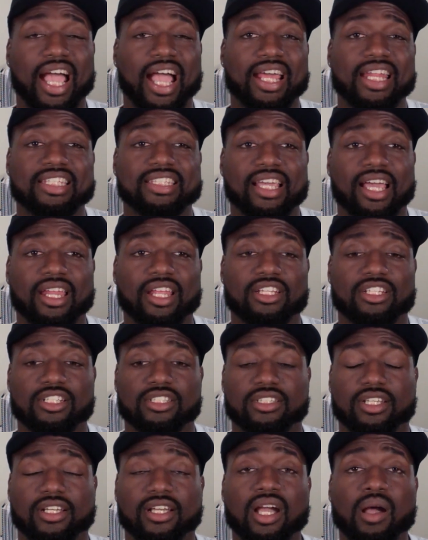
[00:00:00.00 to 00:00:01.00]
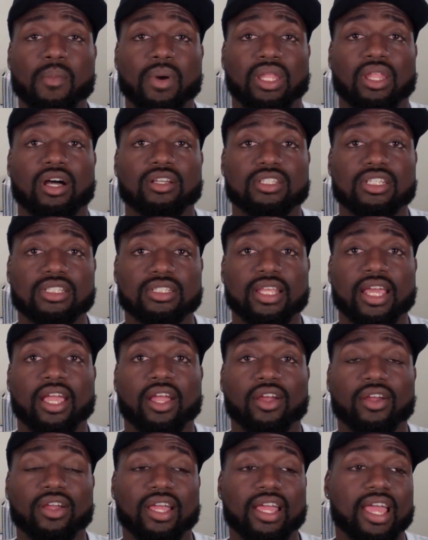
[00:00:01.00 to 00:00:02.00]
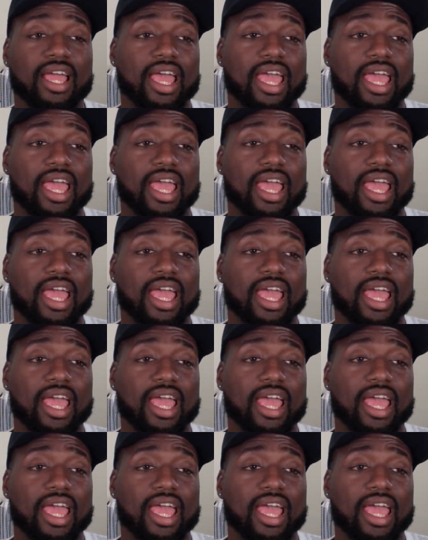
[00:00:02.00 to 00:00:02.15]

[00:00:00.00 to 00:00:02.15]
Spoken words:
I decided just to cut my losses there